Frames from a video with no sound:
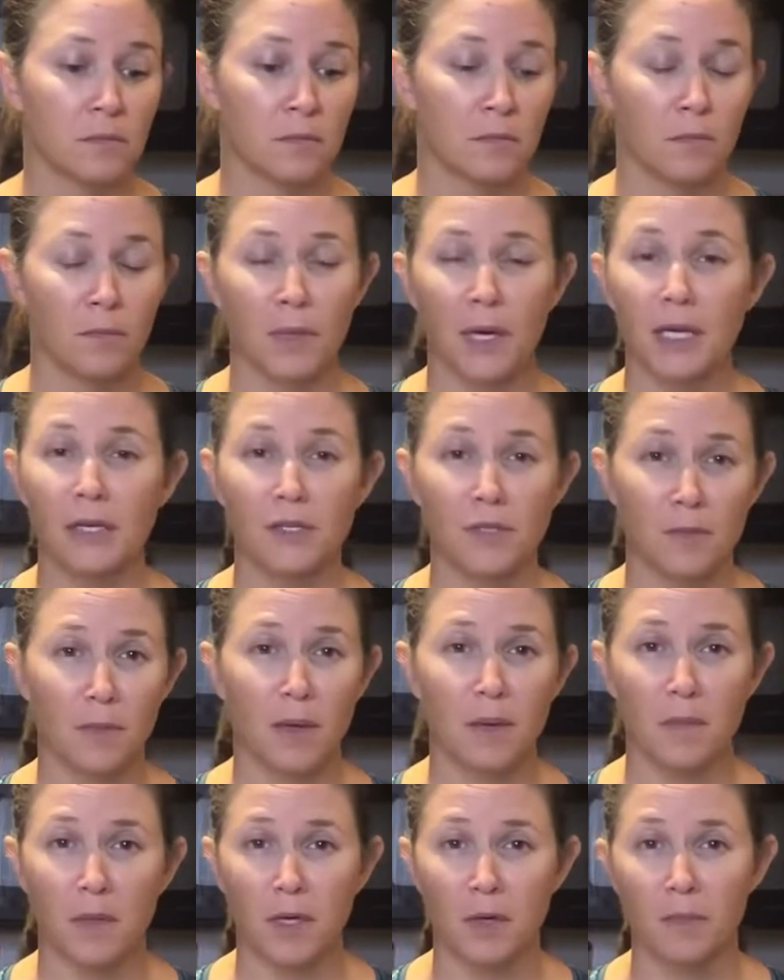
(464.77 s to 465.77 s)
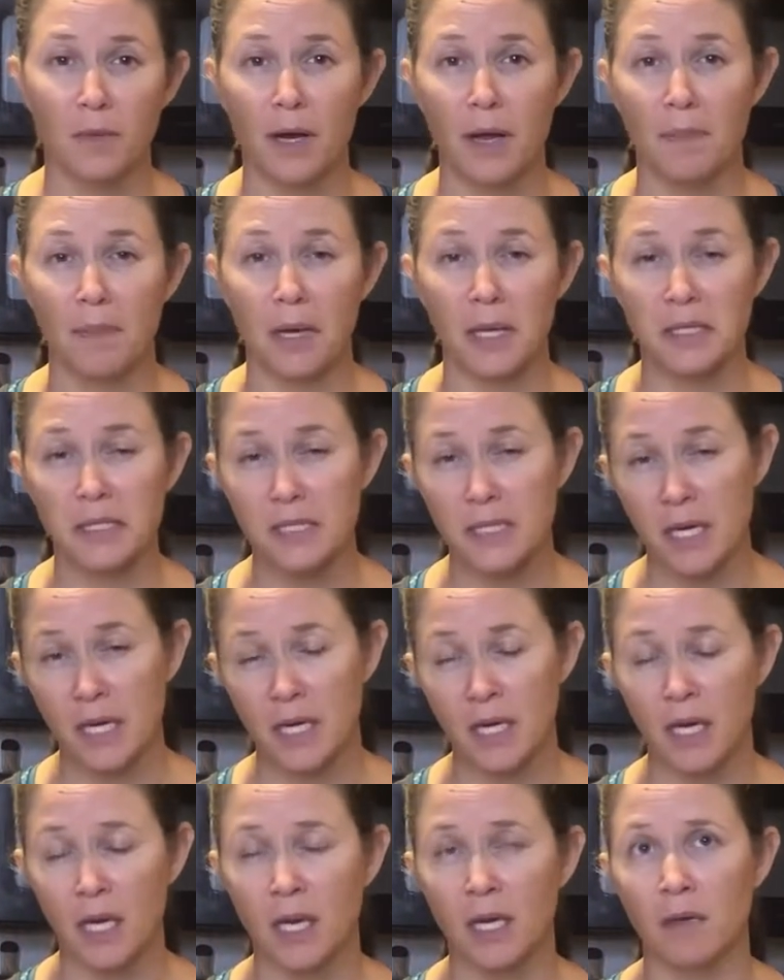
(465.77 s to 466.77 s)
But I do my meal prep on
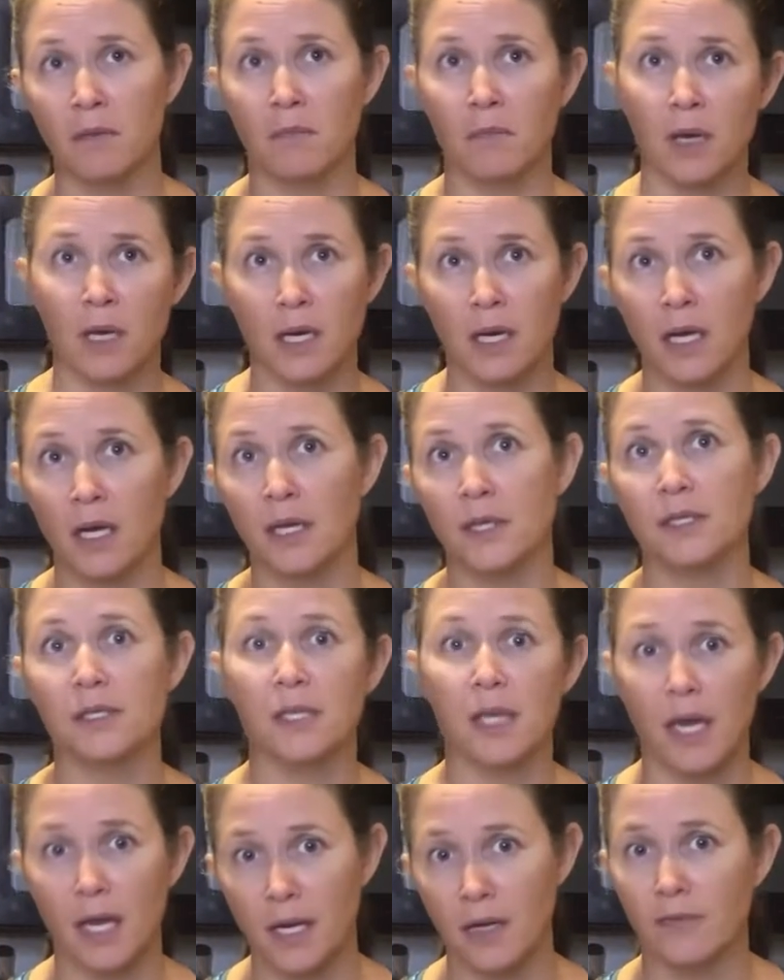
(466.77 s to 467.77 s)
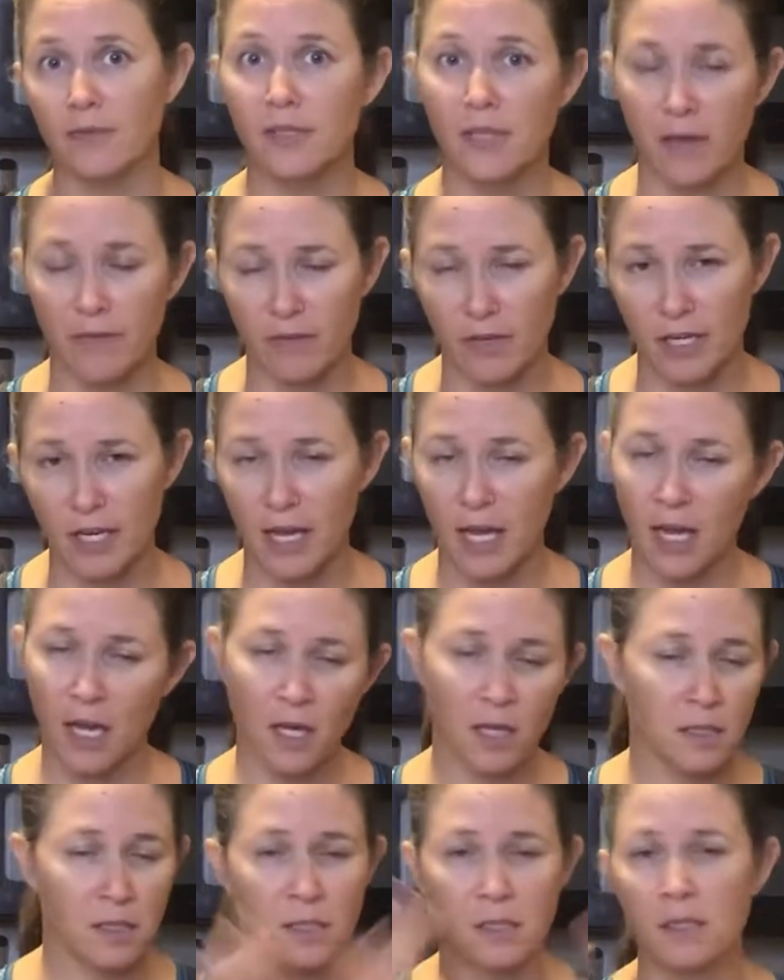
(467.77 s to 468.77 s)
Sunday. Monday's the end of 7
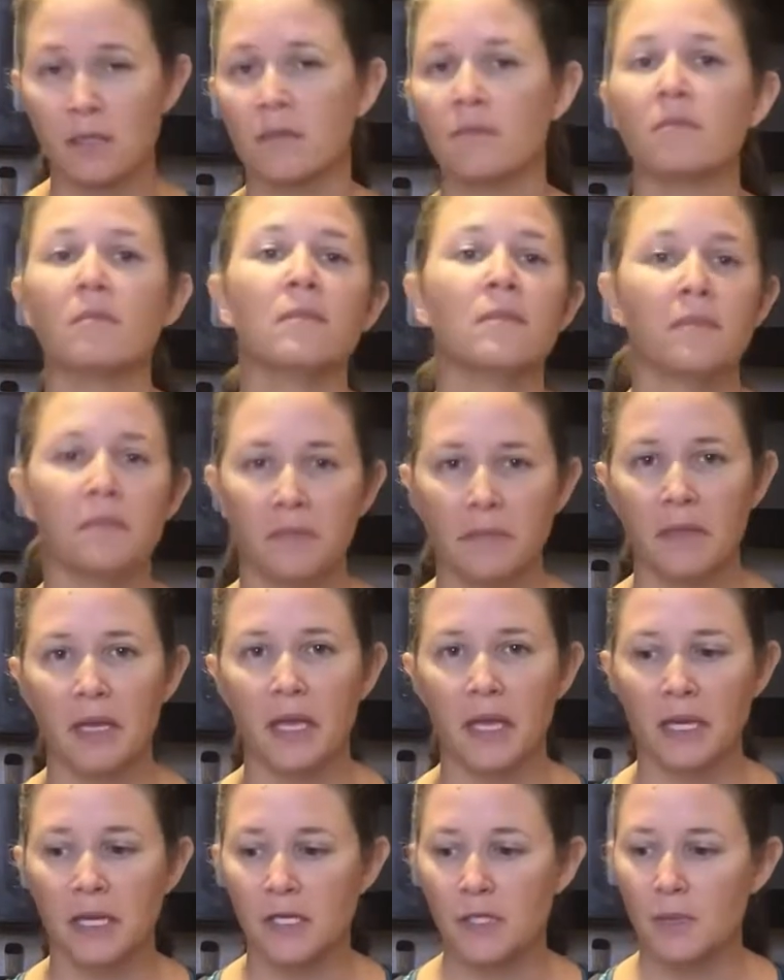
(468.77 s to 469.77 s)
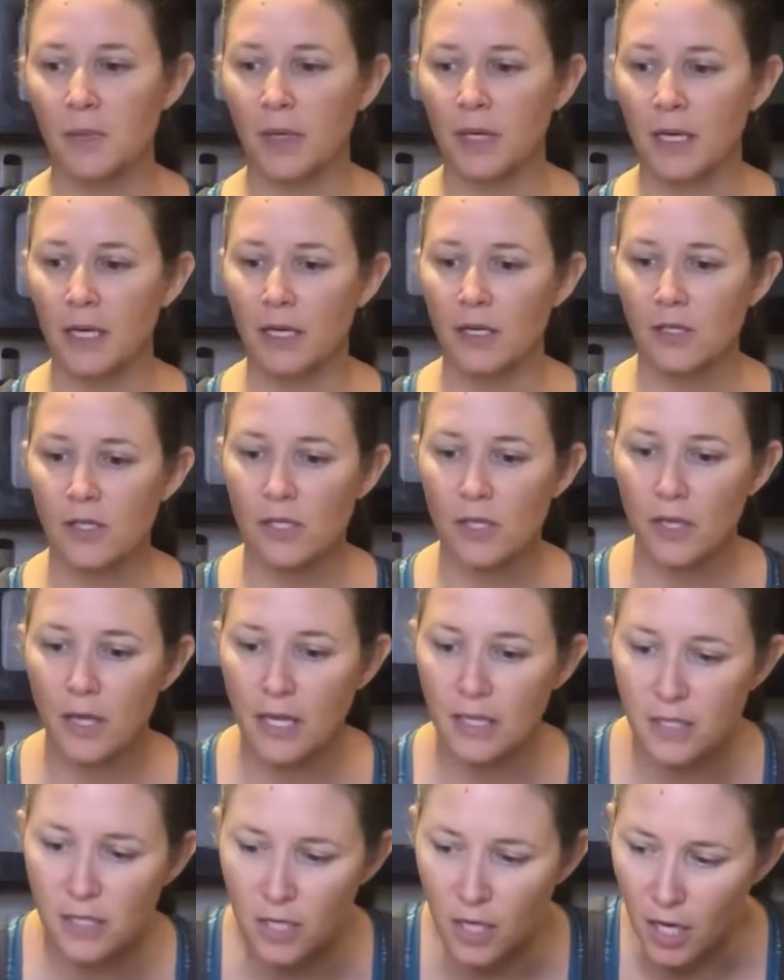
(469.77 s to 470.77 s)
days. It is what it is. So
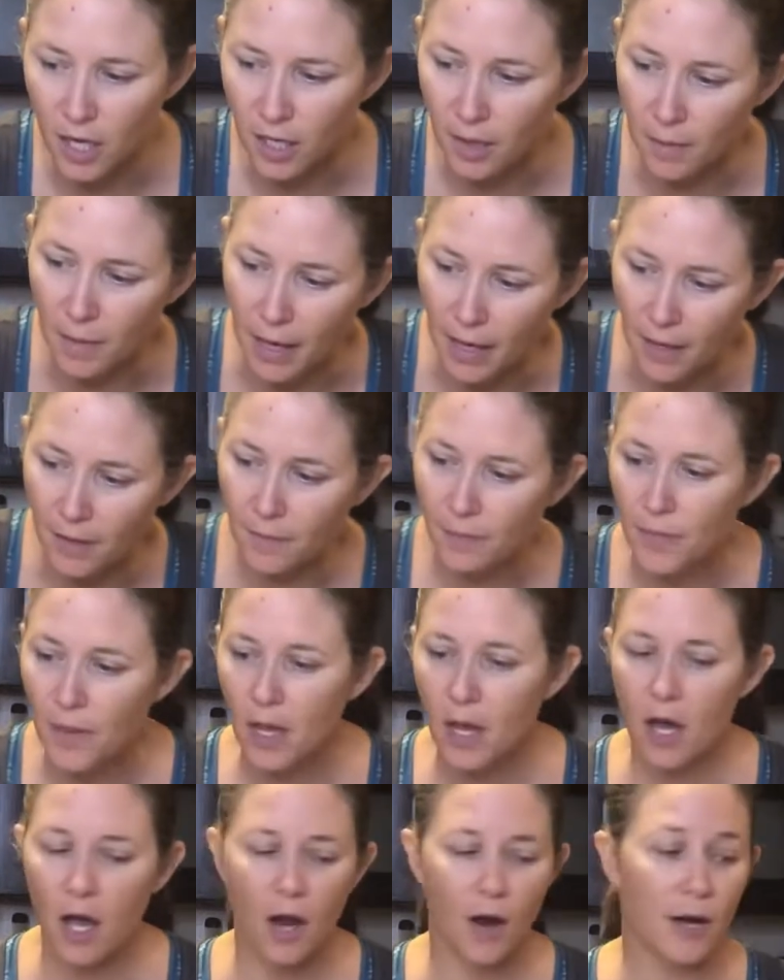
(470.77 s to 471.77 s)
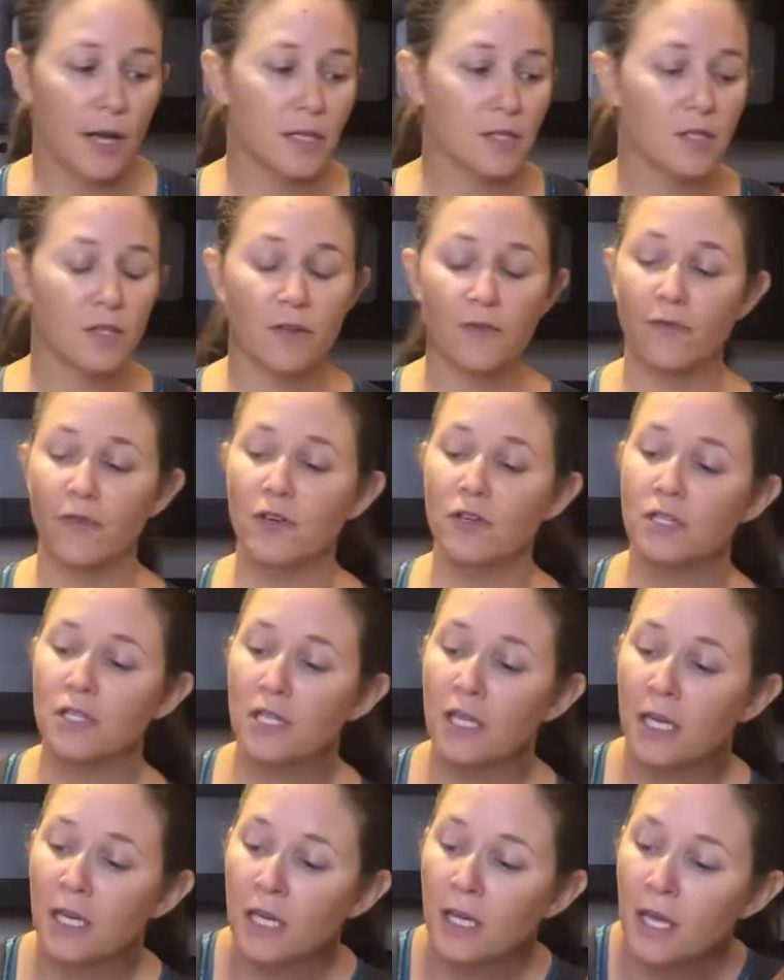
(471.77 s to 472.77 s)
let's talk about it. All right, so the first
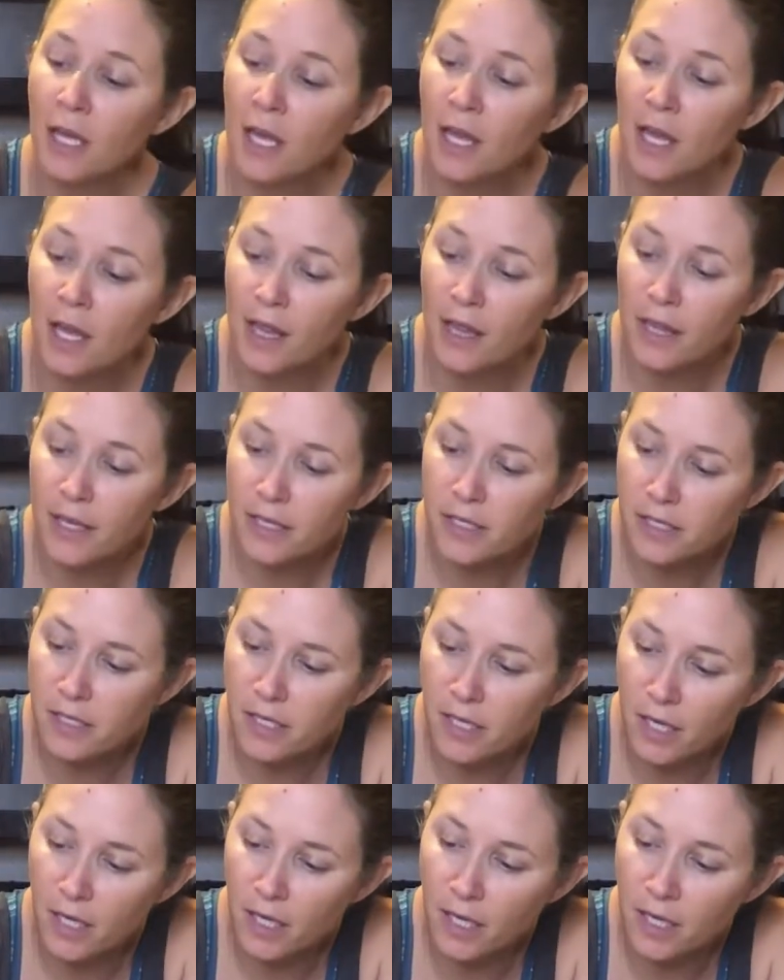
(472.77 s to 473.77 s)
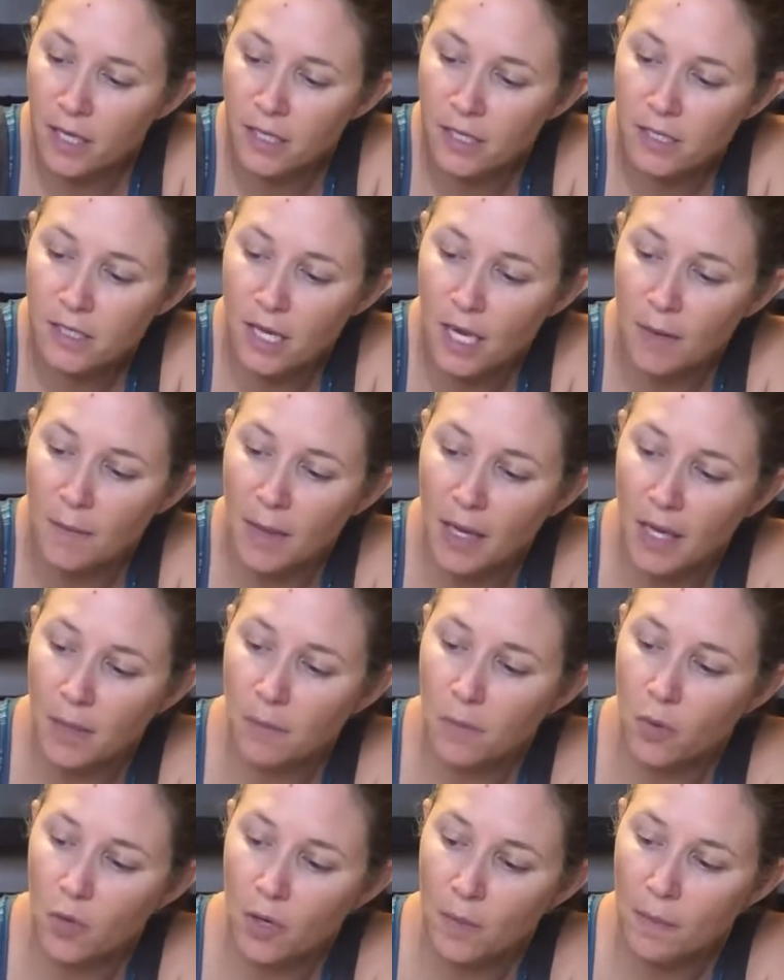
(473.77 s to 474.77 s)
thing, I made
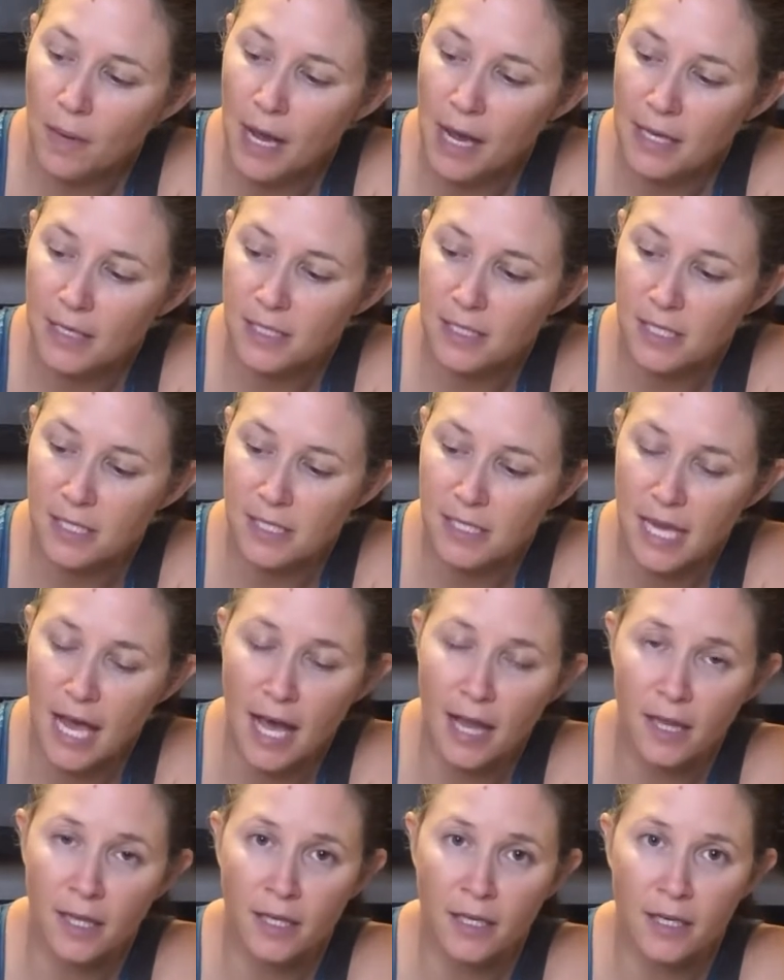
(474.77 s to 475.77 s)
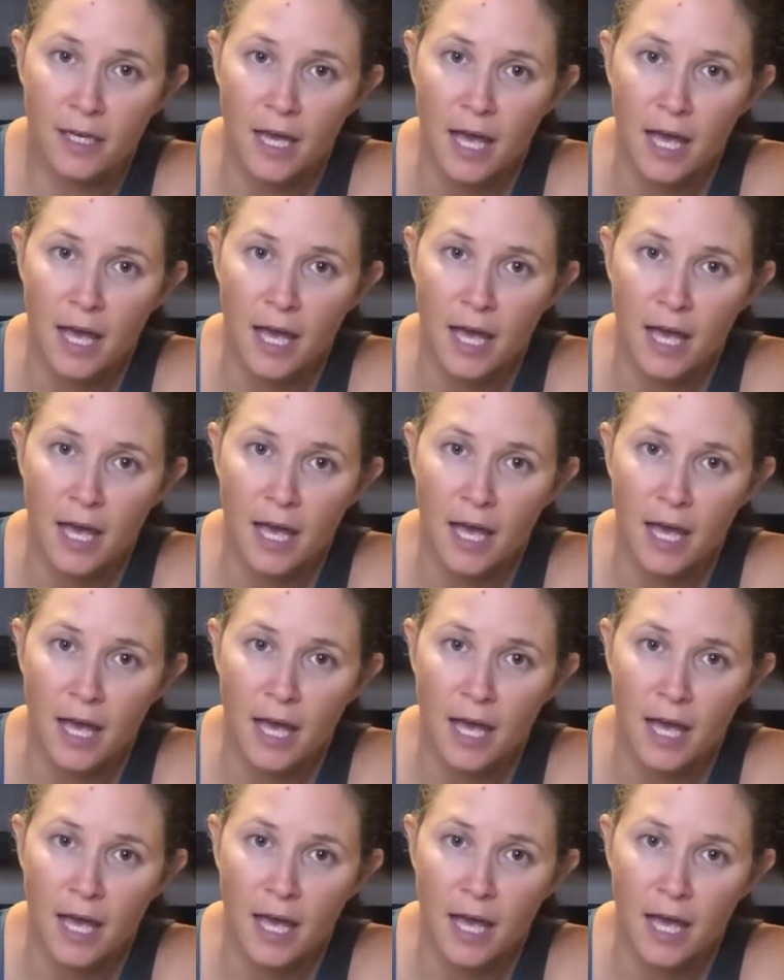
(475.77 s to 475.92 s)
more pasta salad.